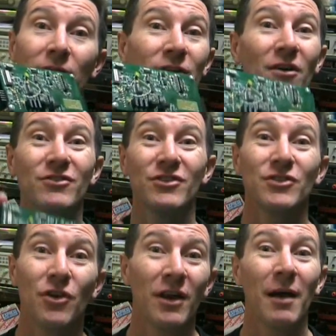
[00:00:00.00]
Don't
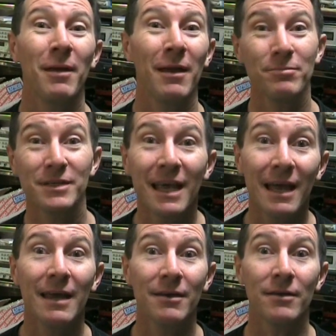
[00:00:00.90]
just turn up empty
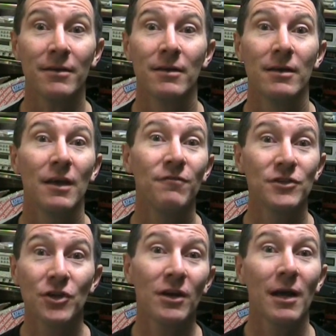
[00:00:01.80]
handed. If you
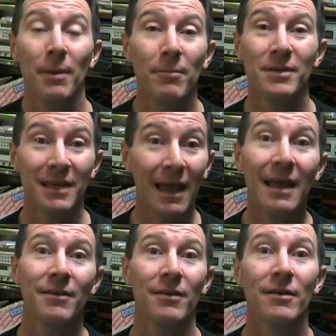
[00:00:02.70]
turn up empty
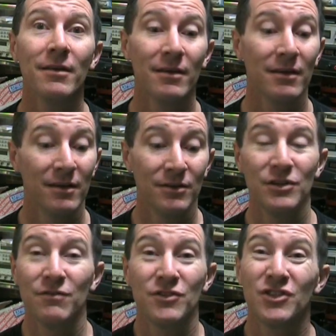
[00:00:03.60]
handed,
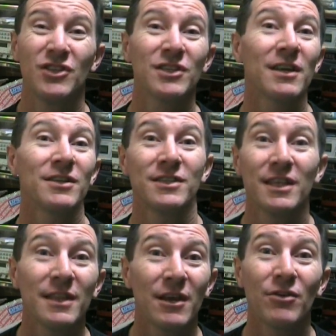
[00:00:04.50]
you're just going to
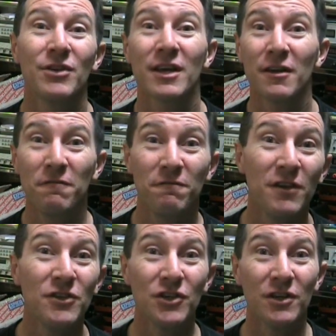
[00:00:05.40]
sit there and you're going to
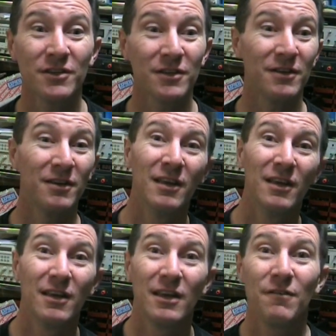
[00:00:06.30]
fidget and
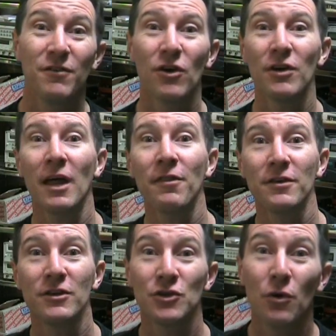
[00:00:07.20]
if you've got
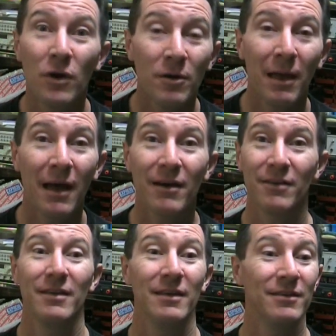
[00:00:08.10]
nothing to talk
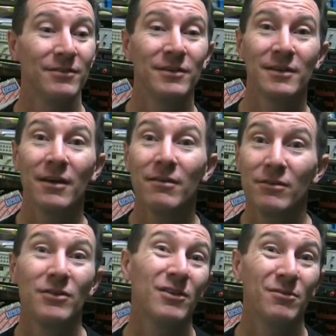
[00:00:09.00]
about, you know,
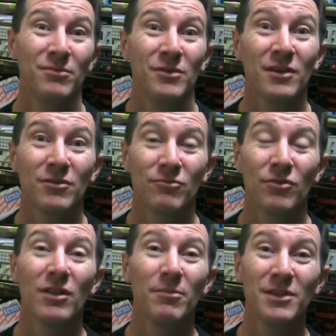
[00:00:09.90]
you, you can
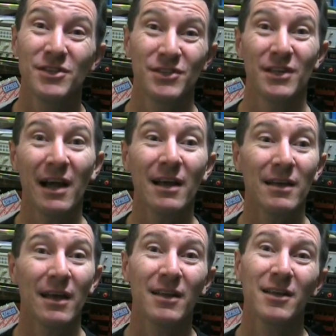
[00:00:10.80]
really be stuck
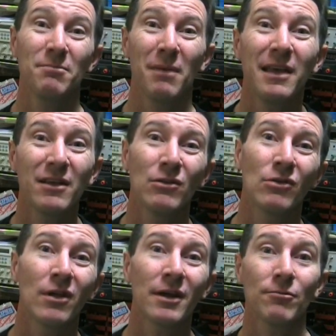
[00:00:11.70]
and it can make you
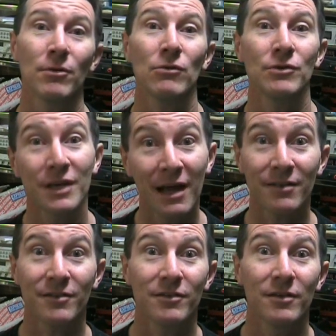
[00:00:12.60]
look like a real
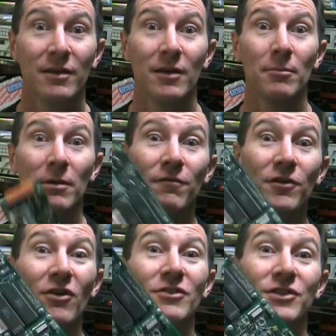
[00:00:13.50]
dunce. But if
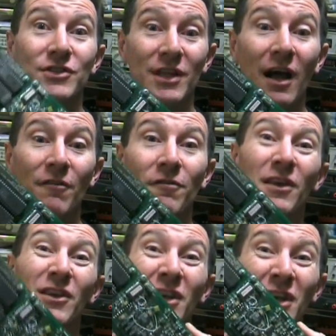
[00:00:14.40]
you've got stuff
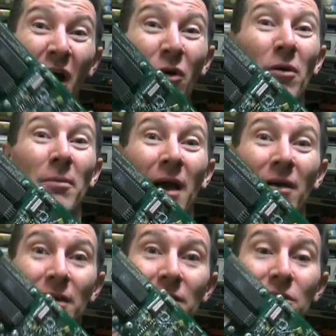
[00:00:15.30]
that you know
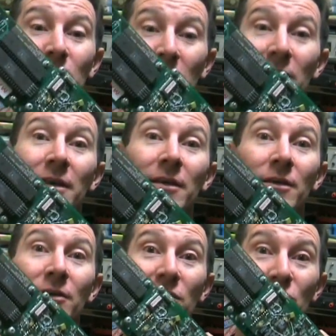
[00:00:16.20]
about intimately
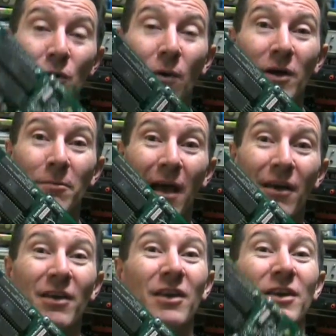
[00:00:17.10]
and you can talk
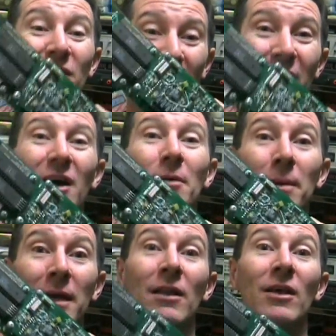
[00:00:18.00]
about, you're going to
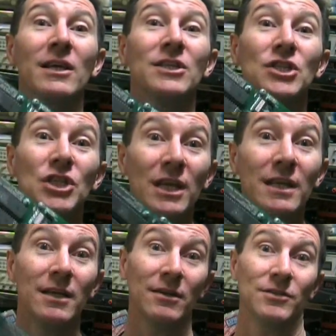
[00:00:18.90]
appear like a
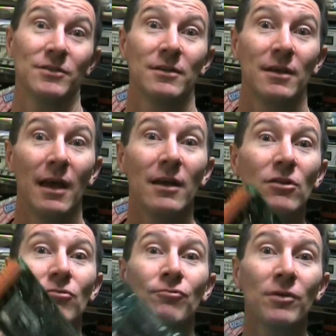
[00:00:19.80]
genius and
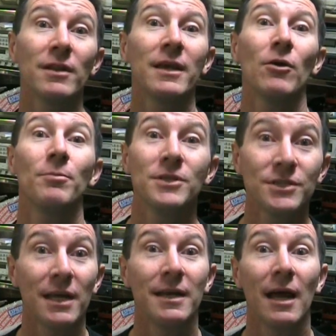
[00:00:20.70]
it'll really help you
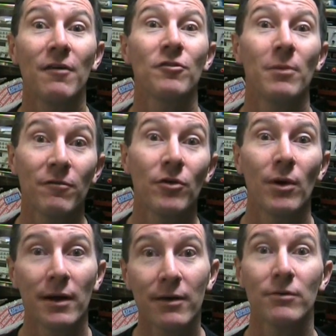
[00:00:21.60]
stand out from
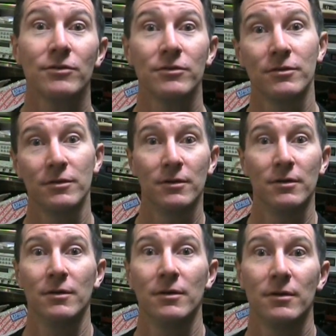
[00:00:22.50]
everyone else.
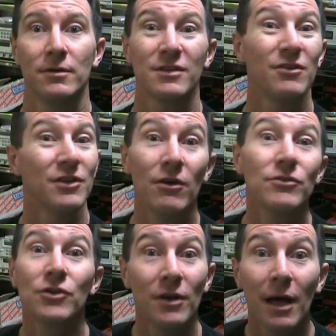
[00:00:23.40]
So
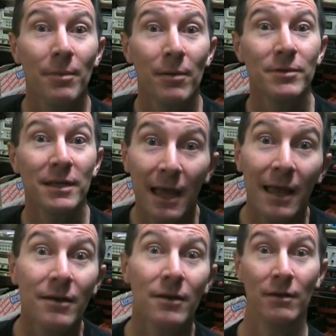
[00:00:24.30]
don't turn up empty
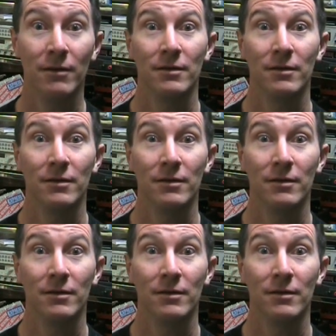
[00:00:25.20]
handed.